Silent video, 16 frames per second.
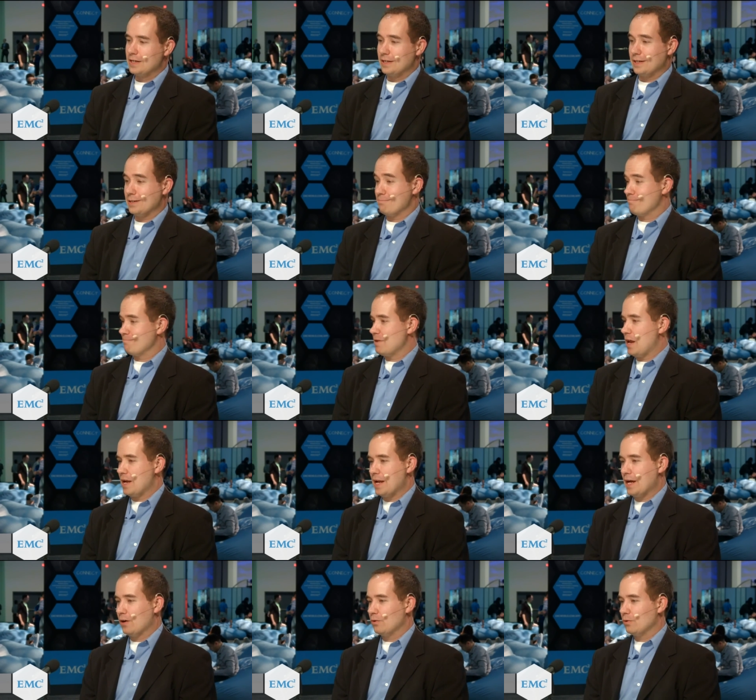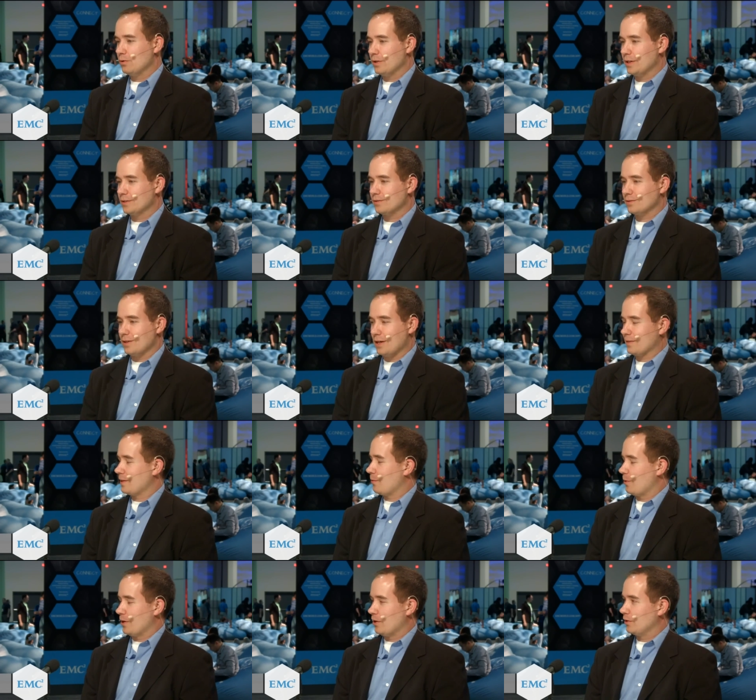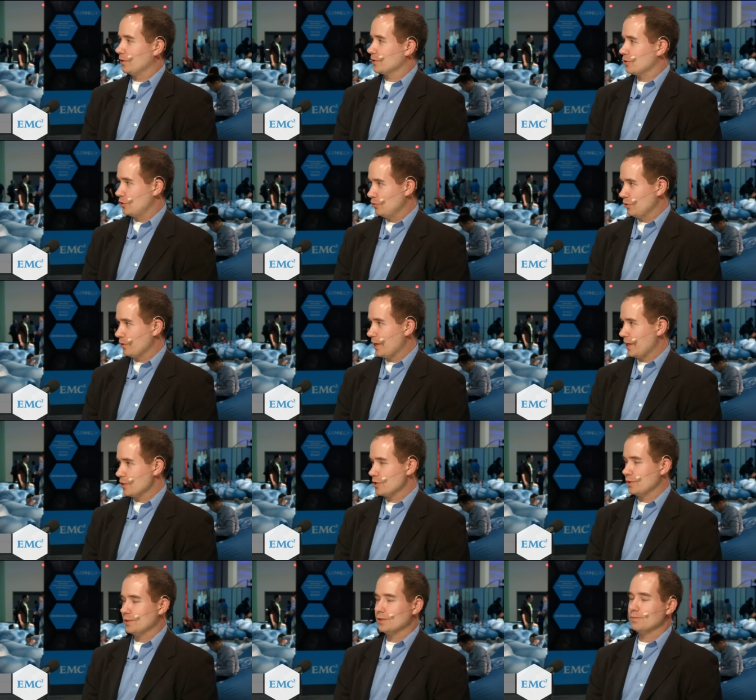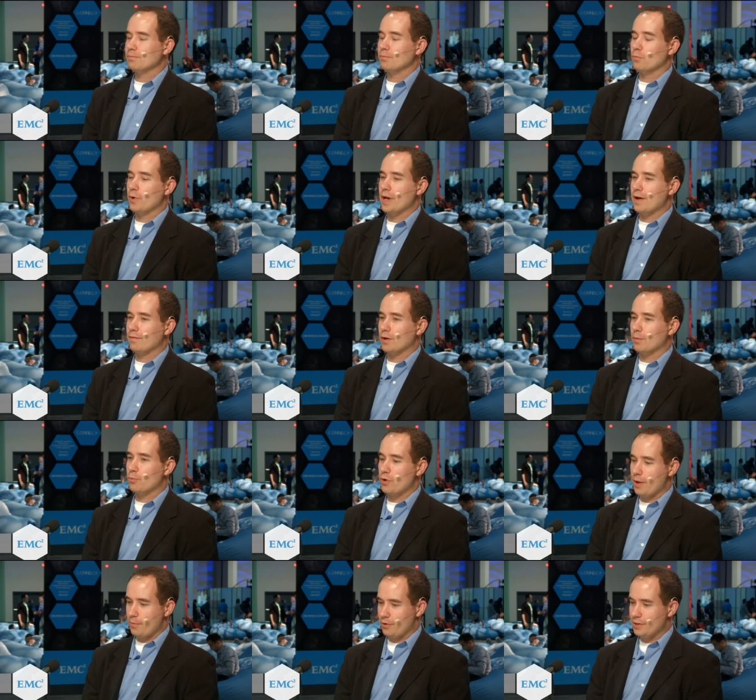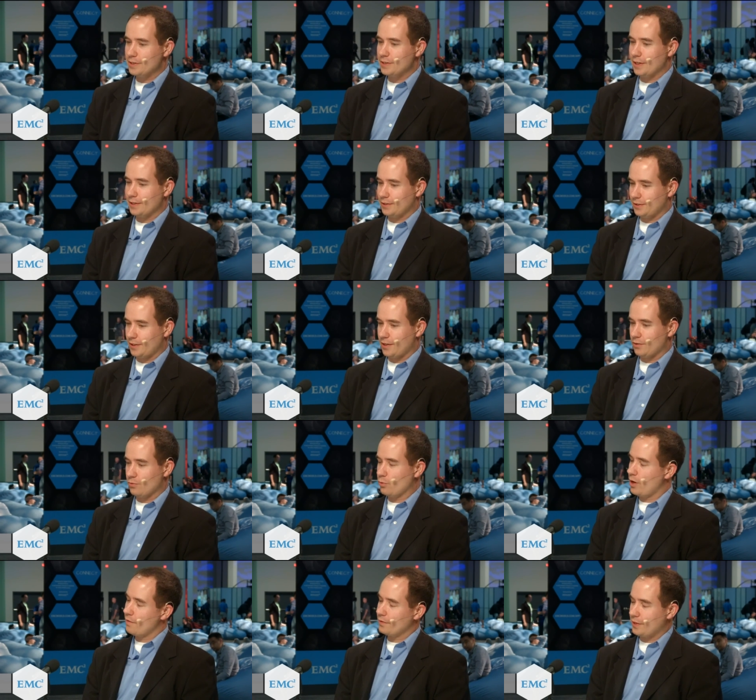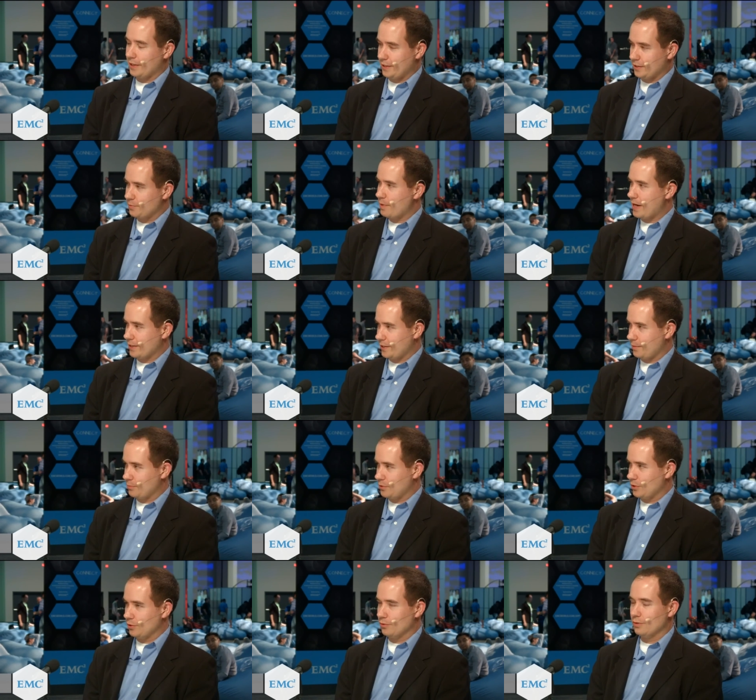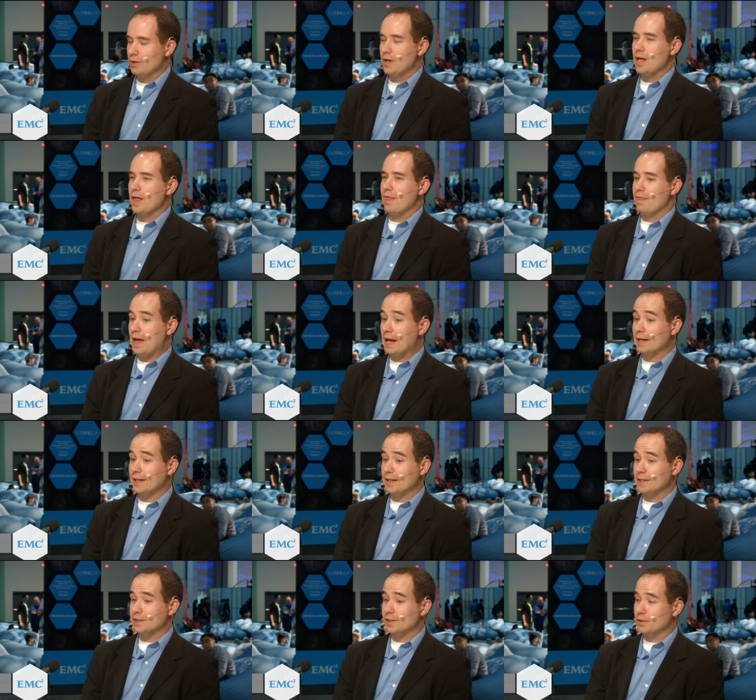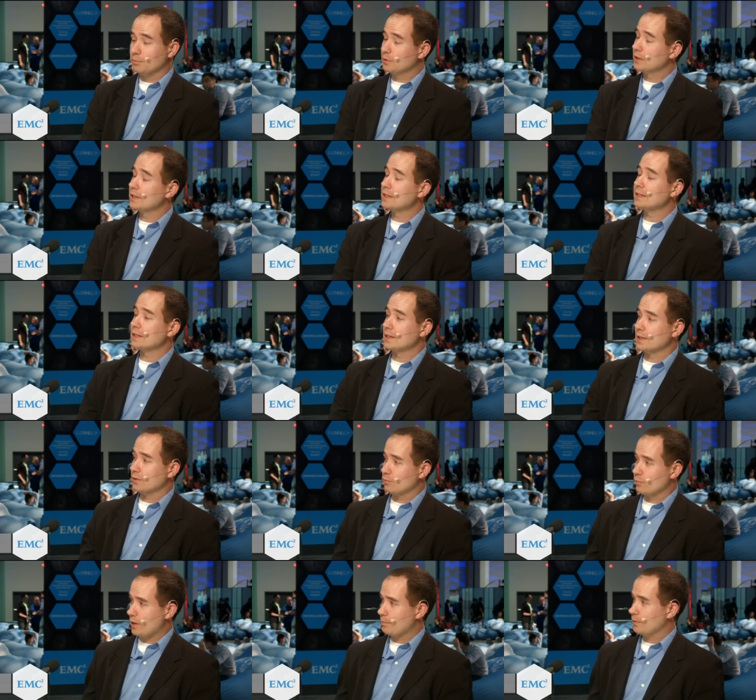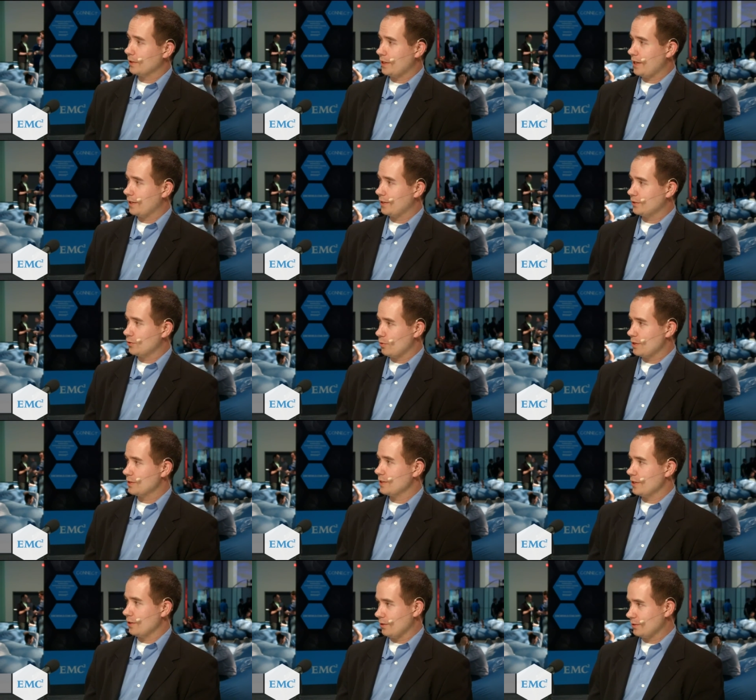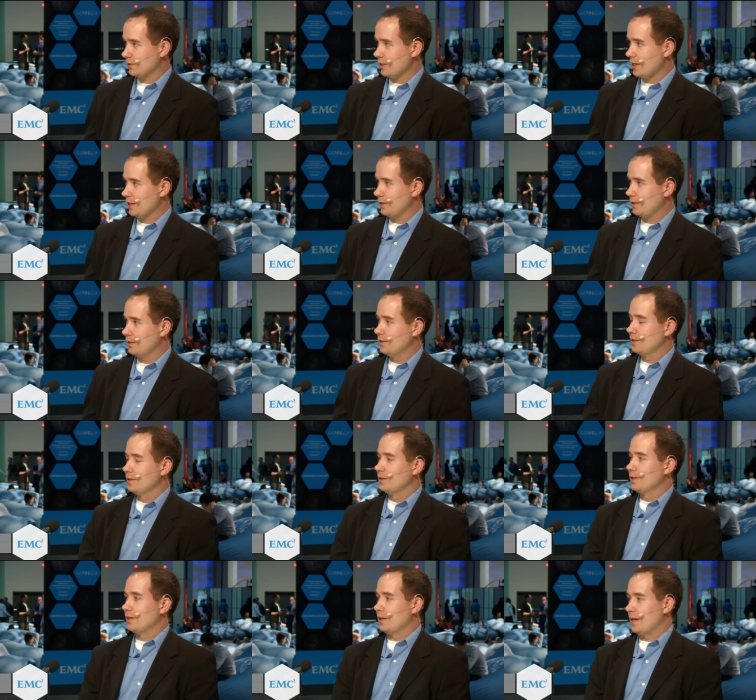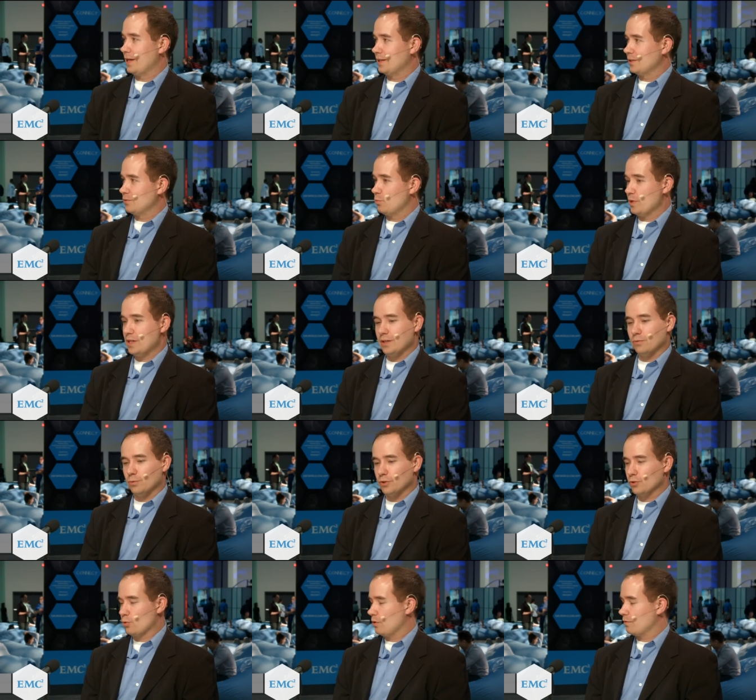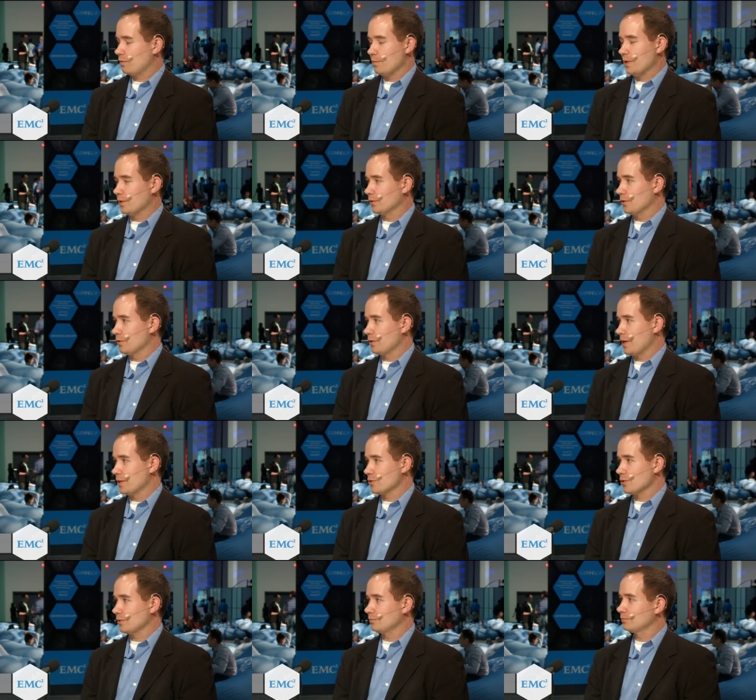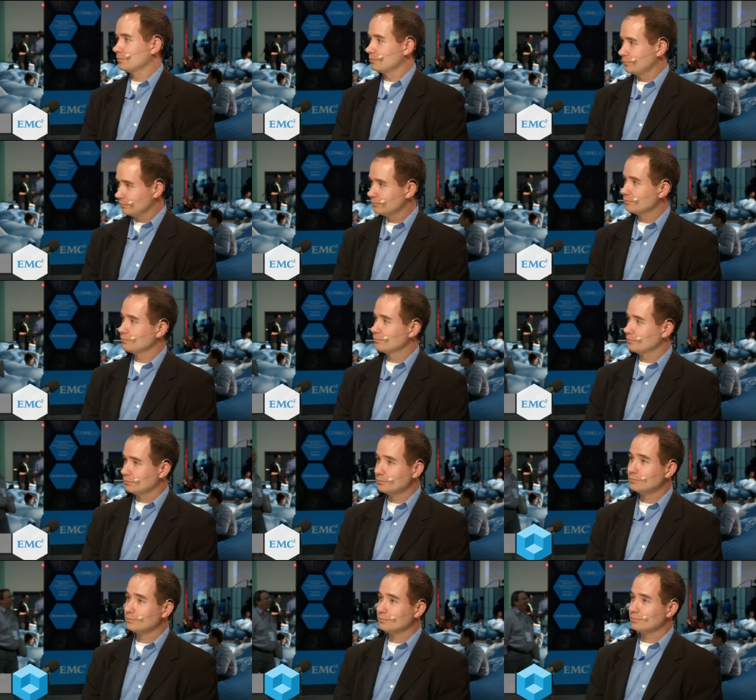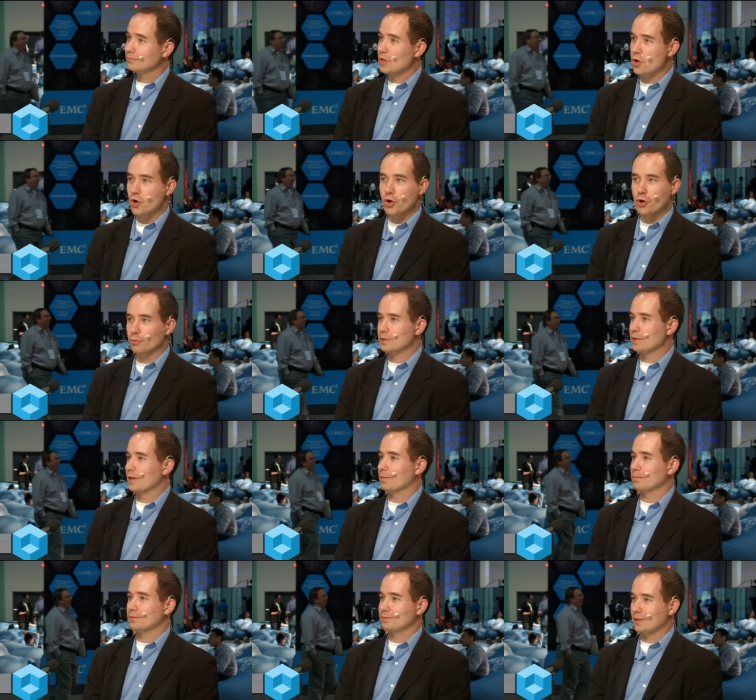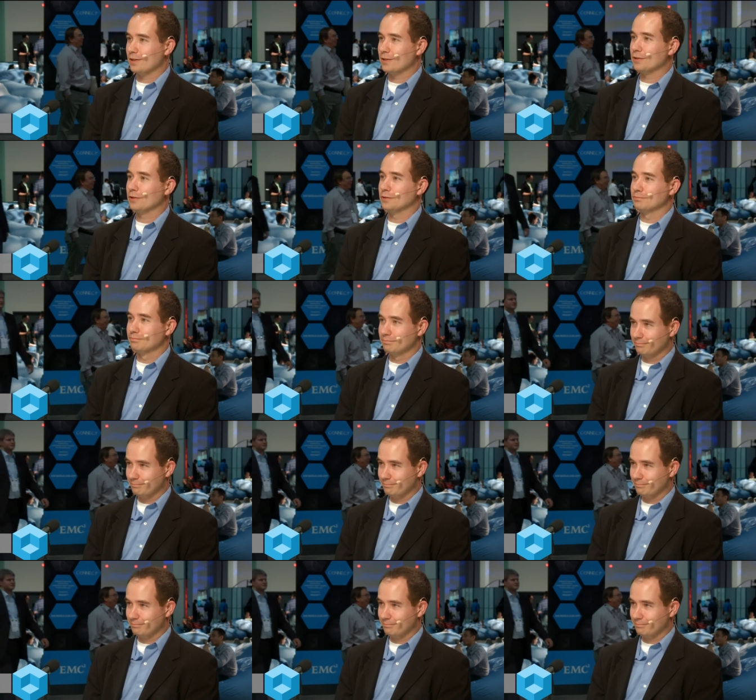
Uh, now it's not that way at all. It's two locations. We have our primary data center where everything gets backed up to. That gets completely replicated to our DR site, and we can restore from either location. No tape. No tape, not at all.